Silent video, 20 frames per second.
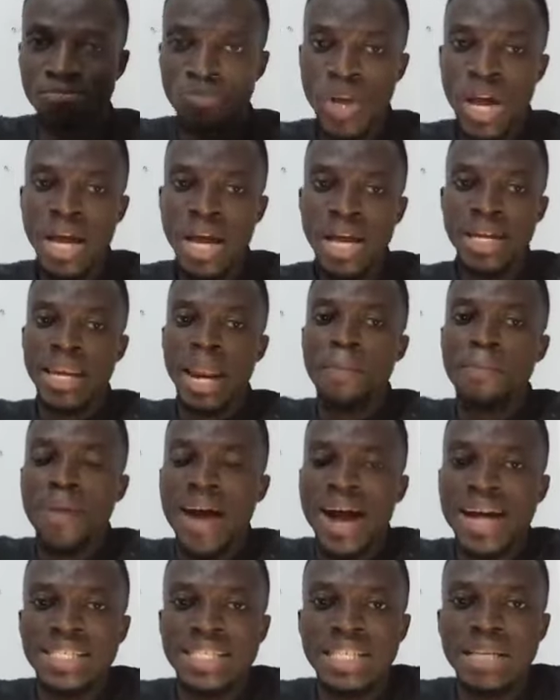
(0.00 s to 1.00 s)
Not
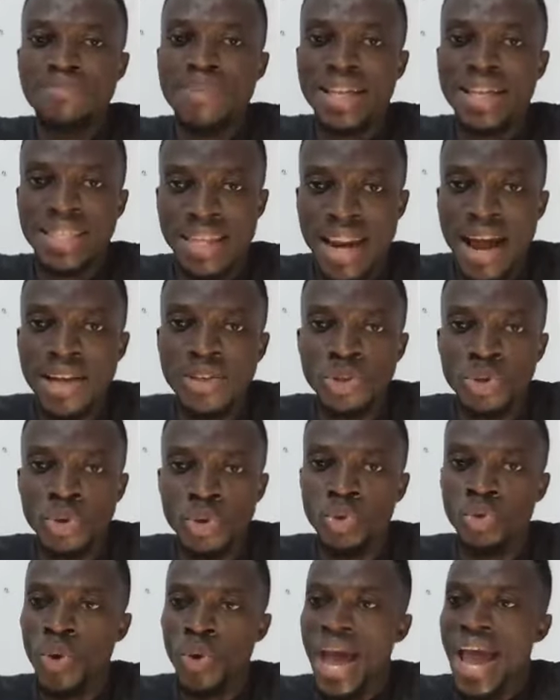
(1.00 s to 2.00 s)
party, never turn out so
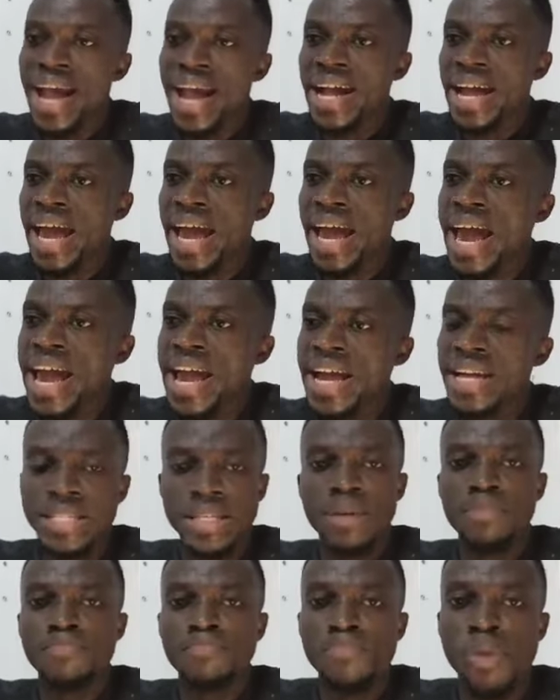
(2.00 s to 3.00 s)
to engage
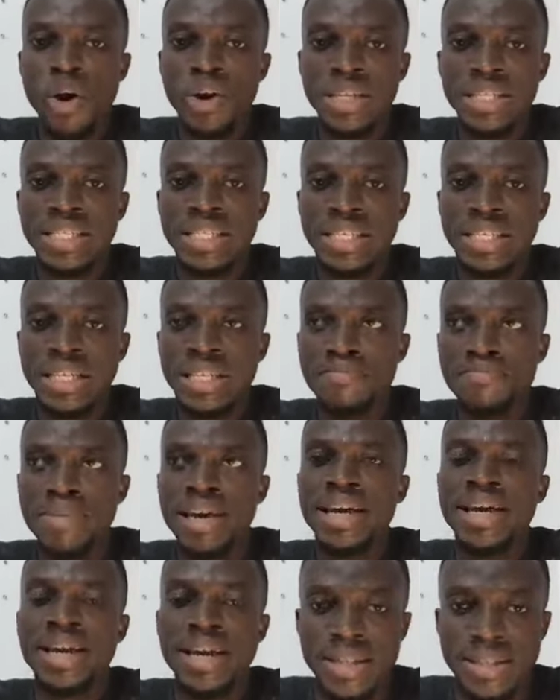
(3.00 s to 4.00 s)
policy
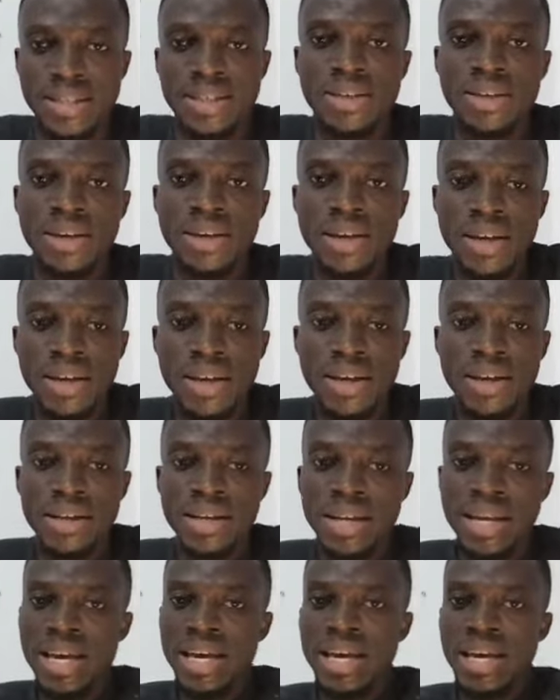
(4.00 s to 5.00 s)
makers.
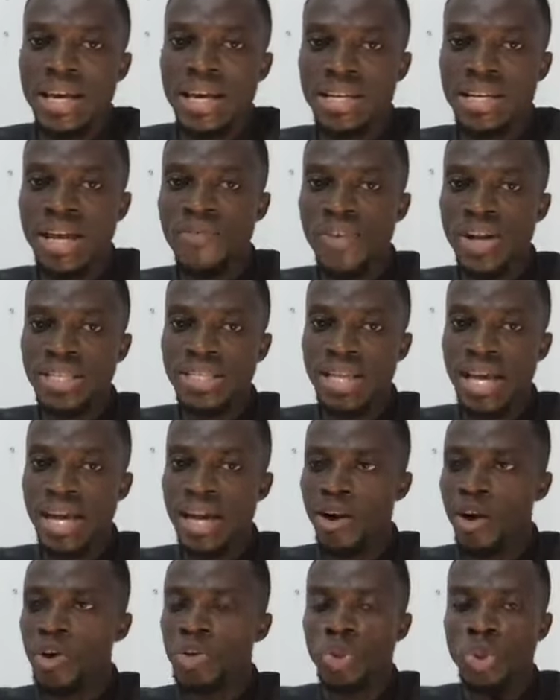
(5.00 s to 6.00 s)
Nay, your friend say,
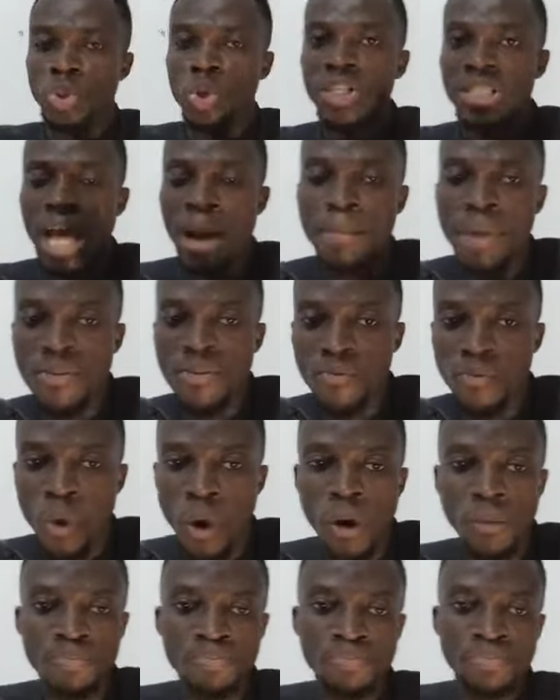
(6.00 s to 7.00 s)
consult among
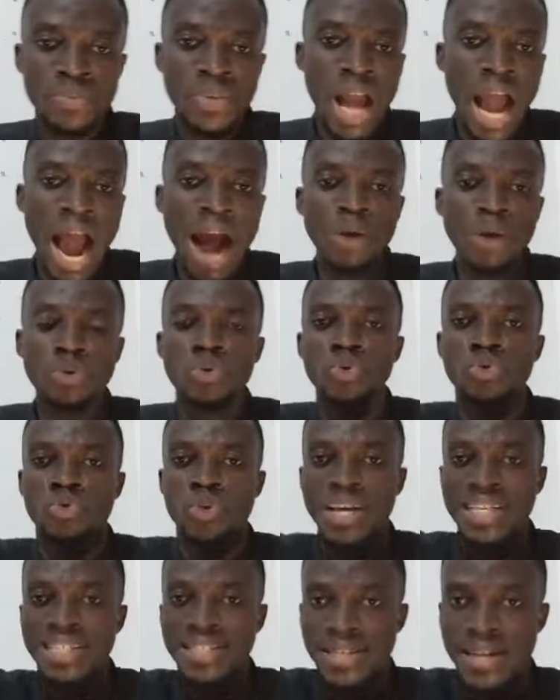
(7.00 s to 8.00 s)
for how to
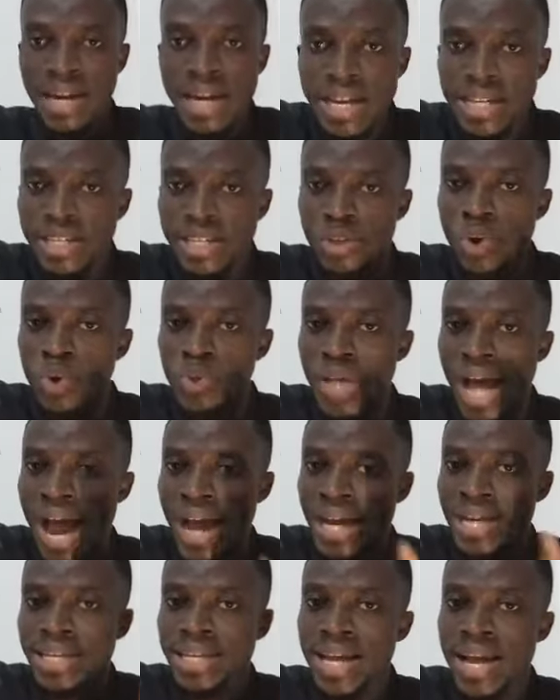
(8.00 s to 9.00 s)
translate those
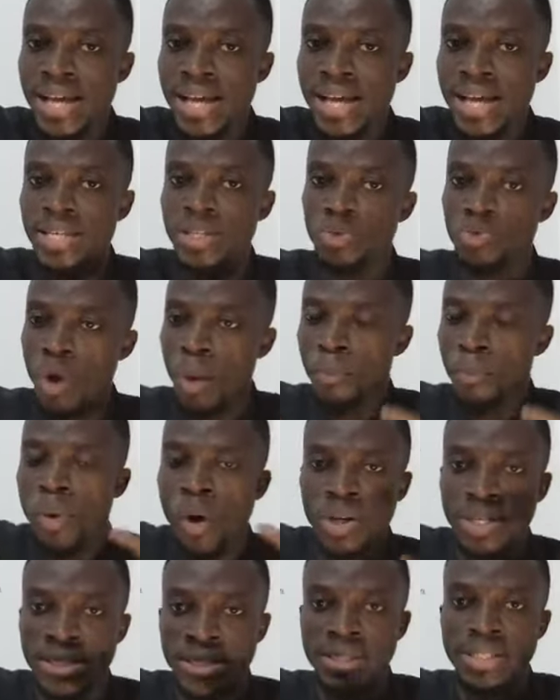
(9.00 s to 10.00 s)
ideas into a
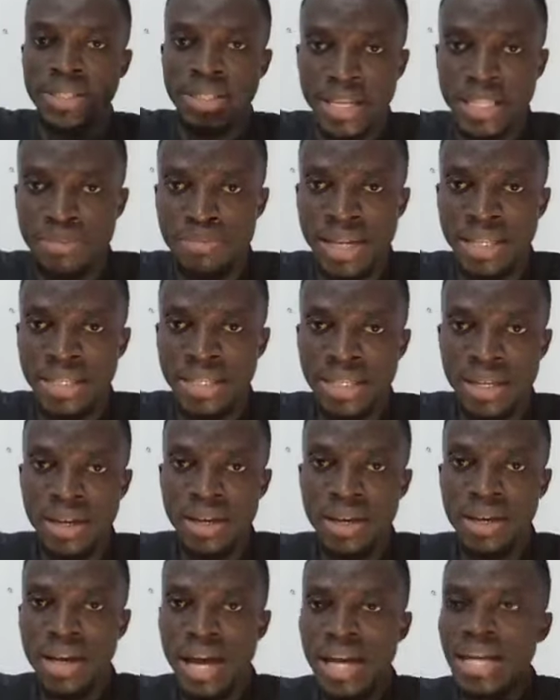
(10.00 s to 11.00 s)
policy statement
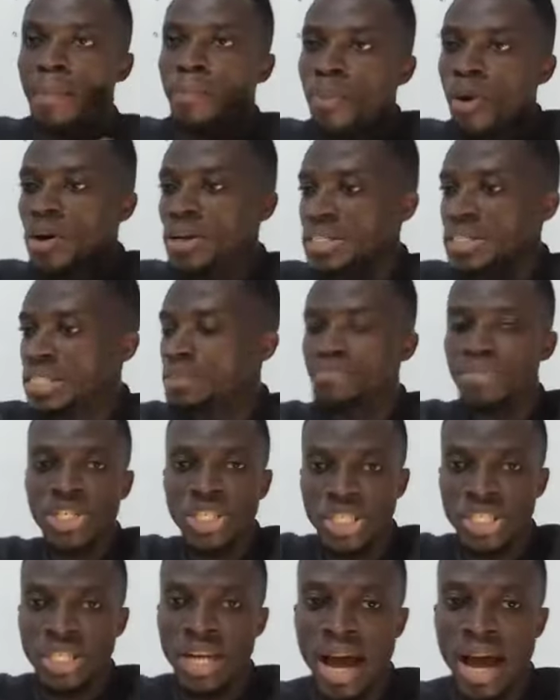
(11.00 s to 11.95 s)
and a policy missioner.